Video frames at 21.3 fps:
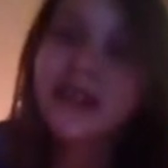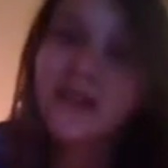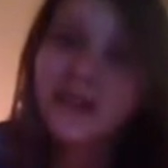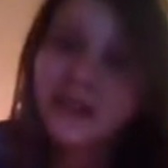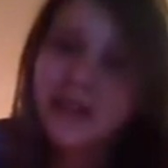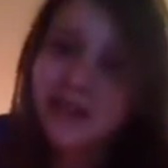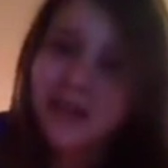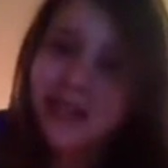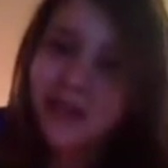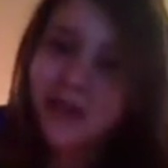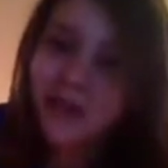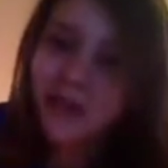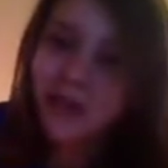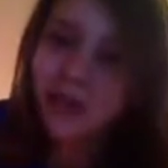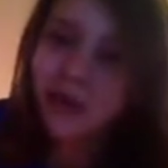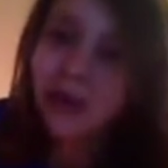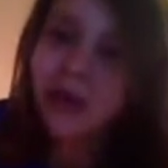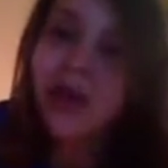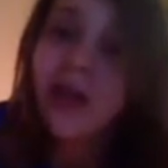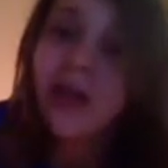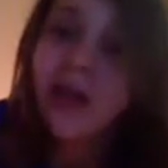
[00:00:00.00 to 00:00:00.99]
for all the
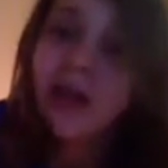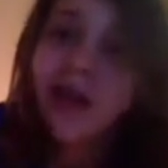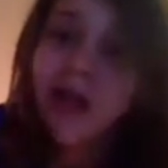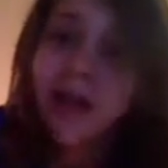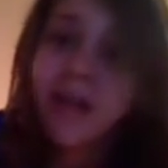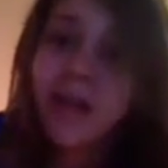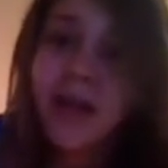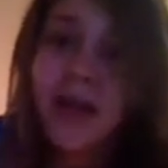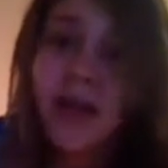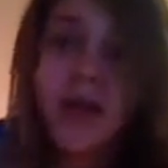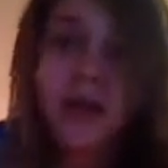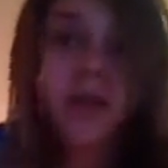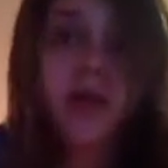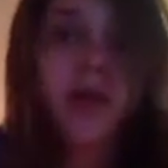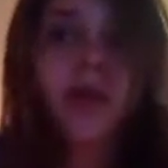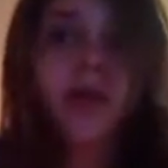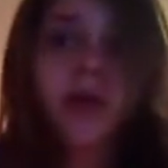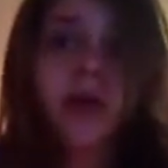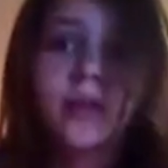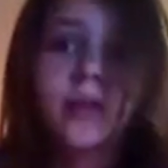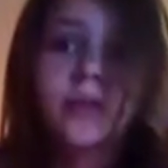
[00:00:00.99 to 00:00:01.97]
support. It might not be a
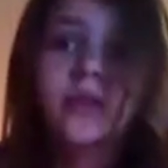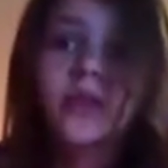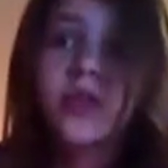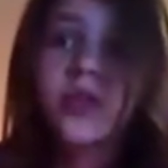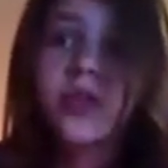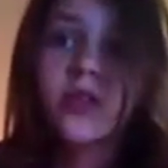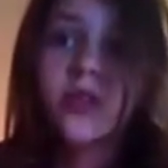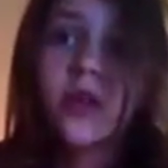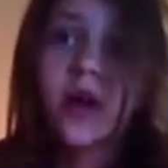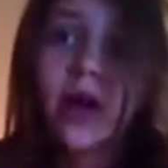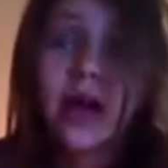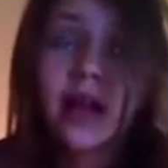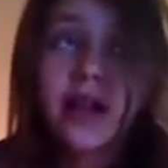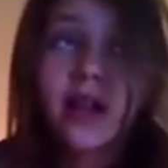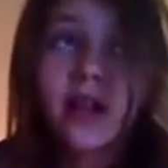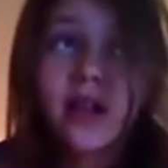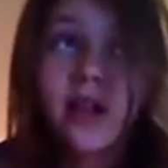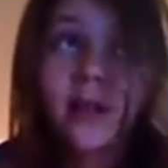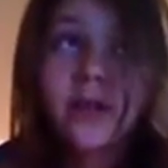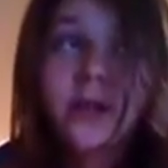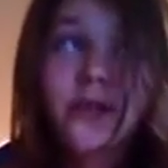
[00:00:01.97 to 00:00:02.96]
big number to you guys,
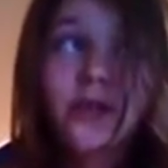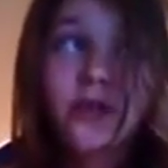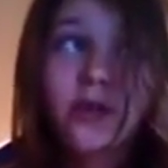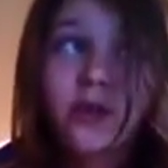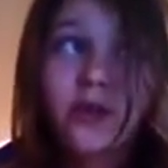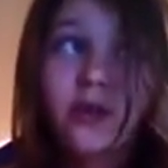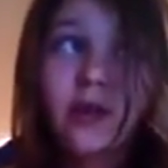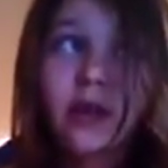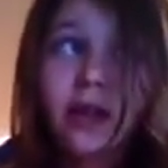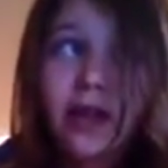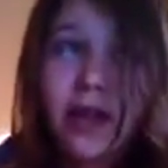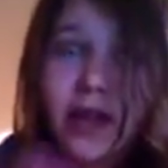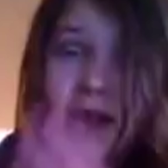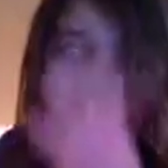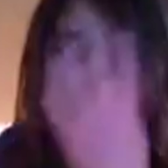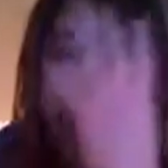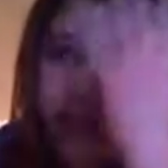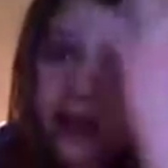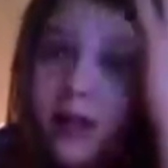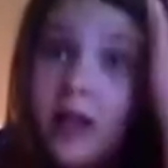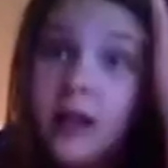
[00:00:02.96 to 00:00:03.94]
because I'm sure, like,
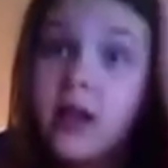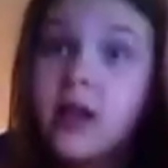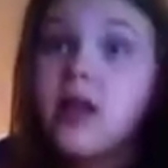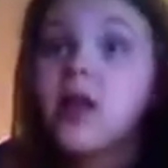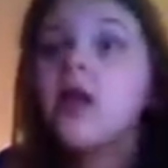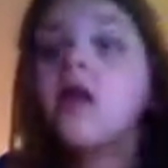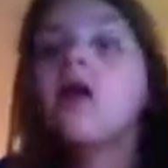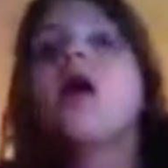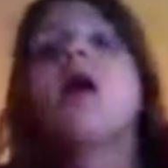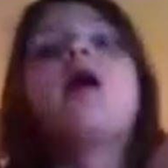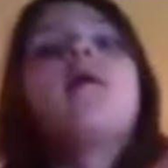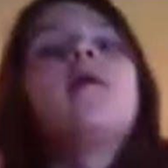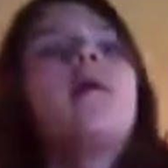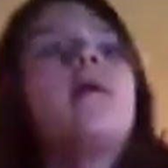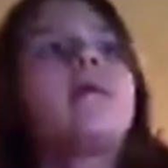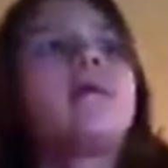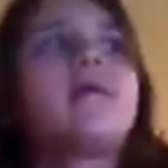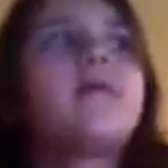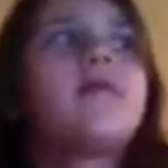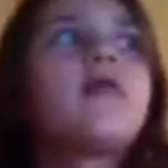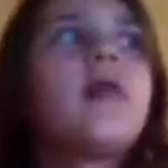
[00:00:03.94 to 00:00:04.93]
I'm
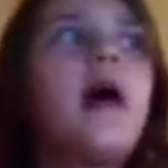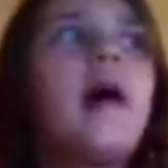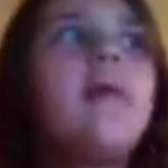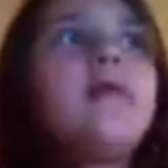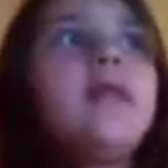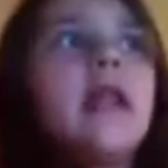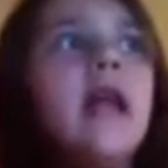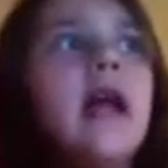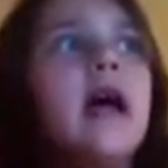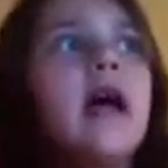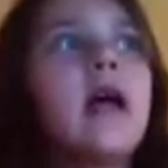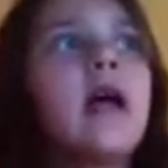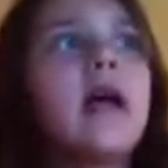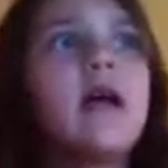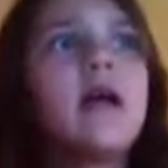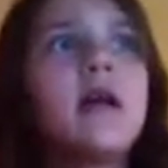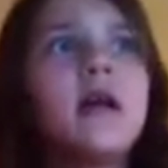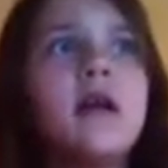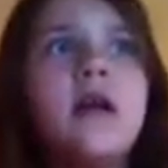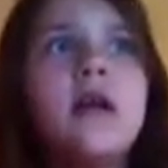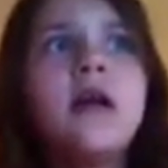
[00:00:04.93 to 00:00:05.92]
subscribed to, like,
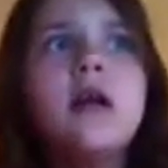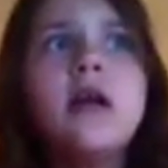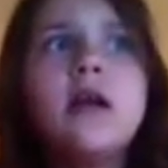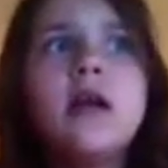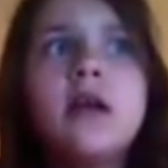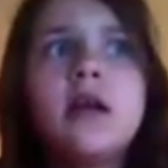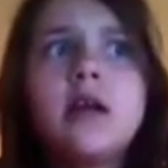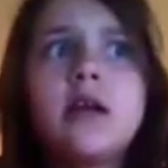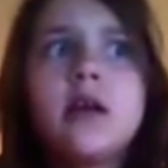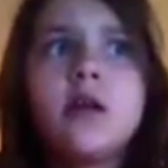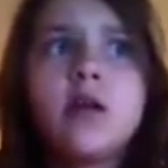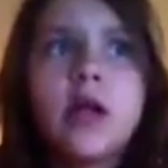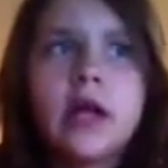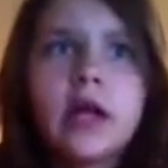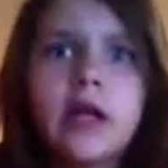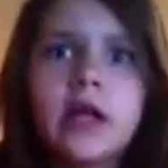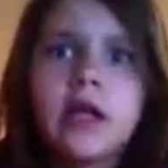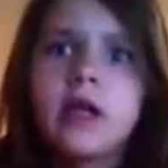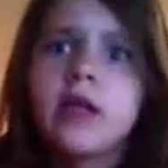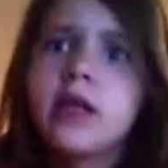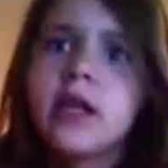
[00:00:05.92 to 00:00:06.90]
you know,
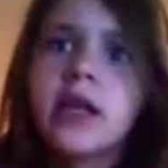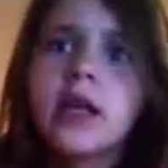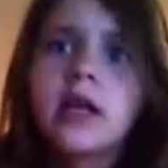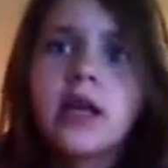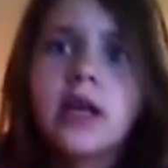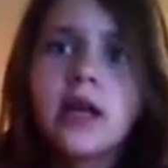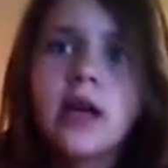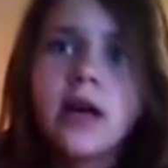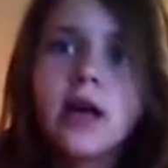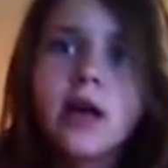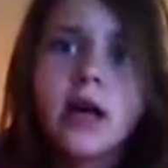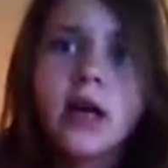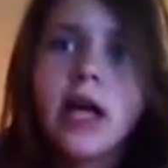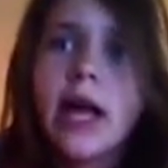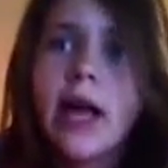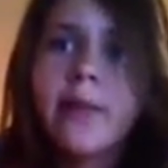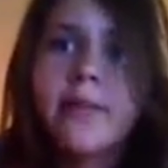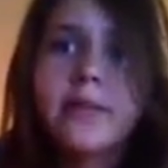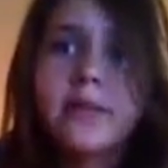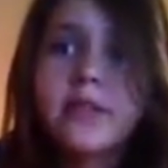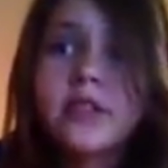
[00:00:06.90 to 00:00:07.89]
like, Nihiga,
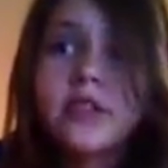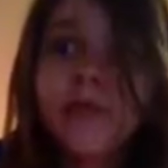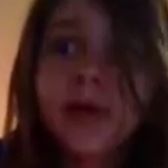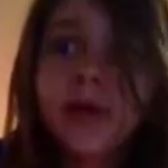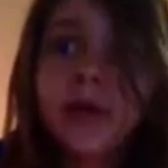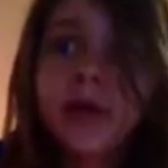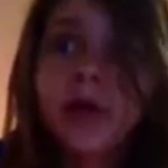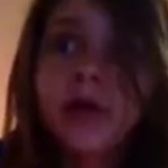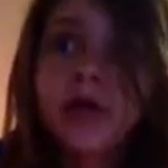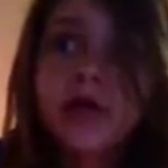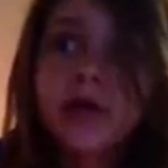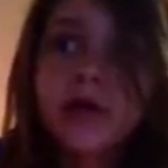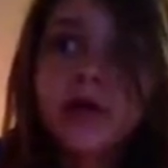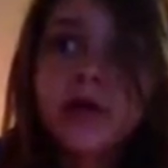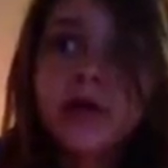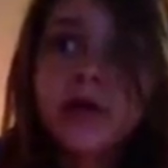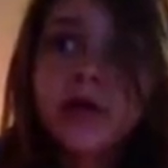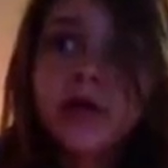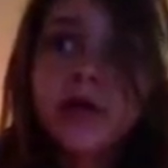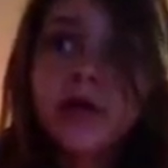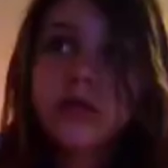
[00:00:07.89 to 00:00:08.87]
Captain
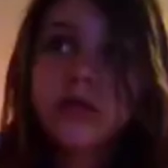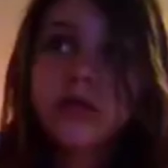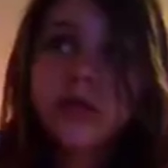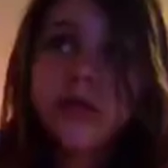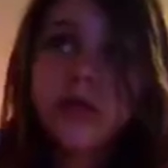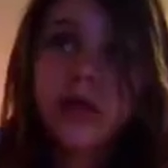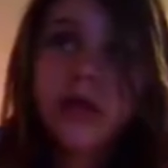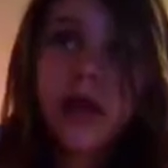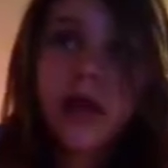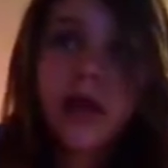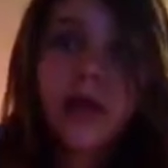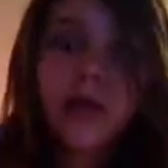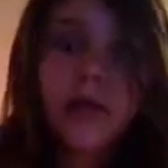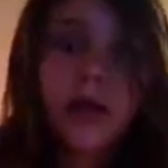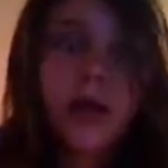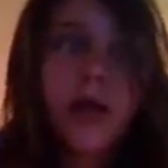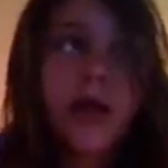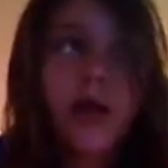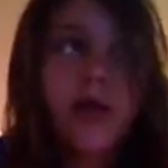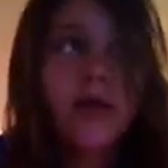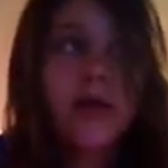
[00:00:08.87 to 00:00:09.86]
Sparkles, Scotty's
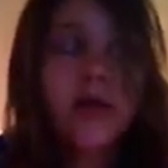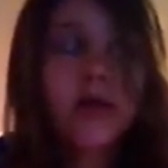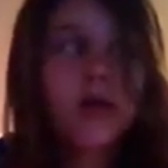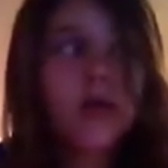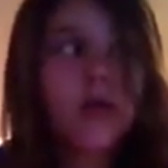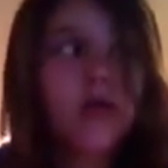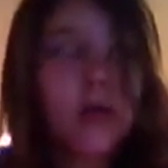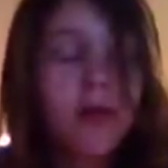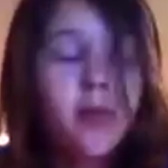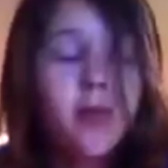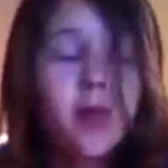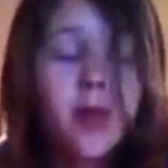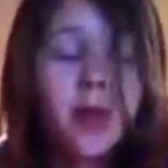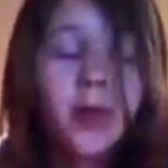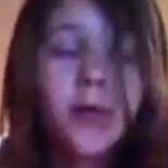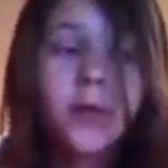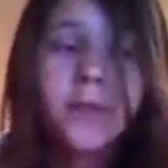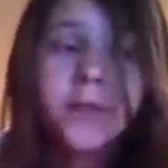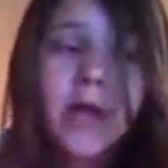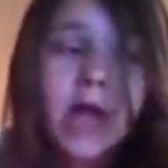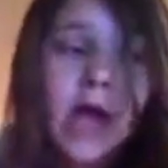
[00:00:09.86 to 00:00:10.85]
Minecraft, like, those type of
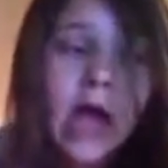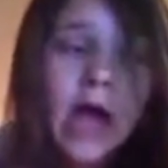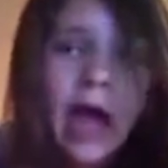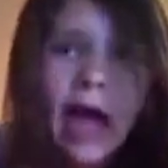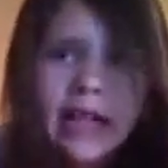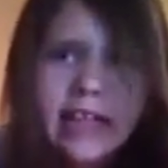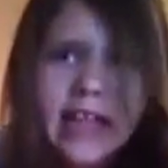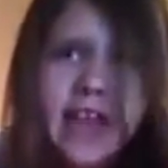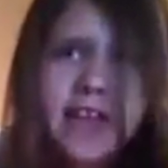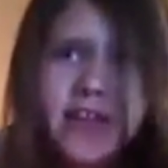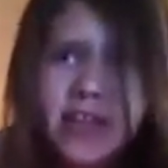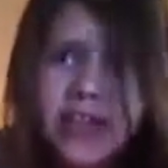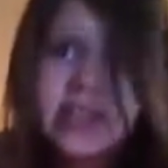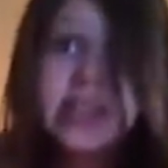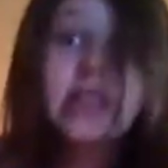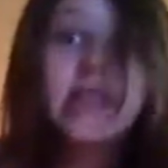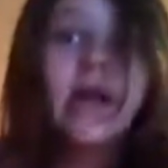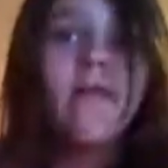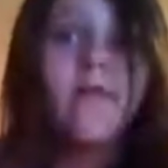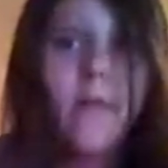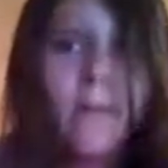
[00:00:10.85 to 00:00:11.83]
people, and they have, like,
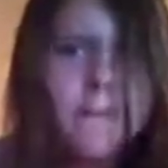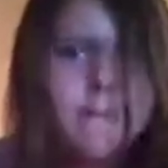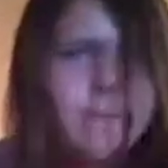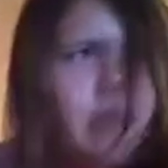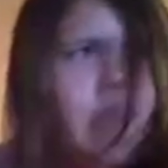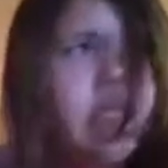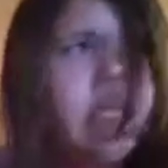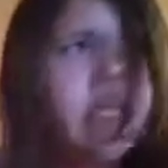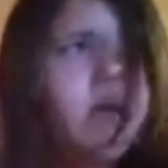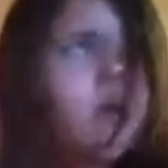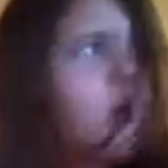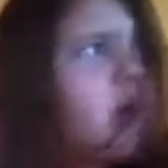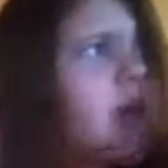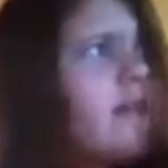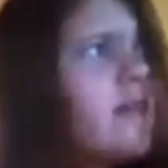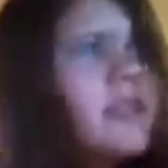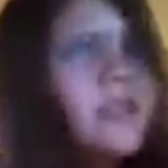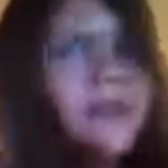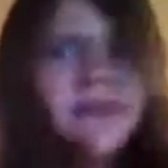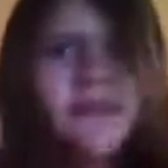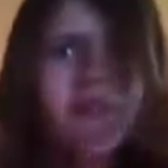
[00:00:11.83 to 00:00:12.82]
7 million
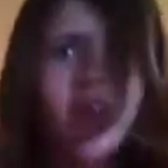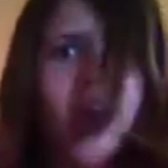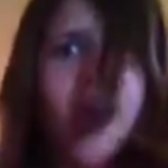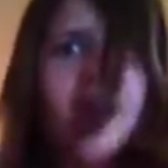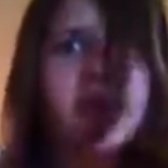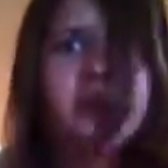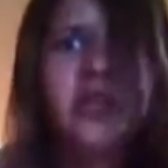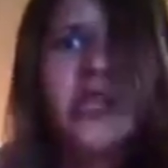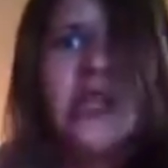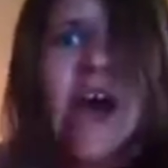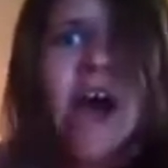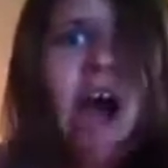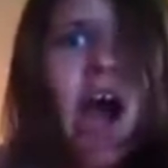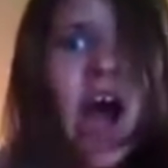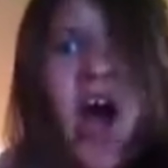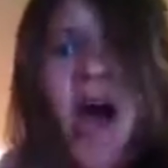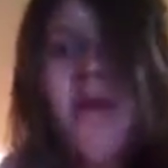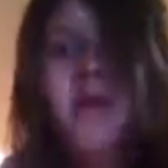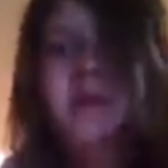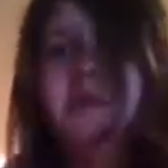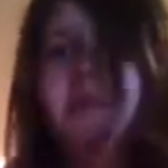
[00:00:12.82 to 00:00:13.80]
whatever subscribers.
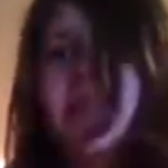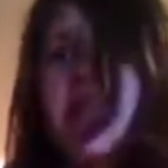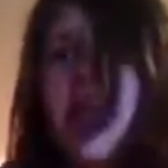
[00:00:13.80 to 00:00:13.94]
I'm just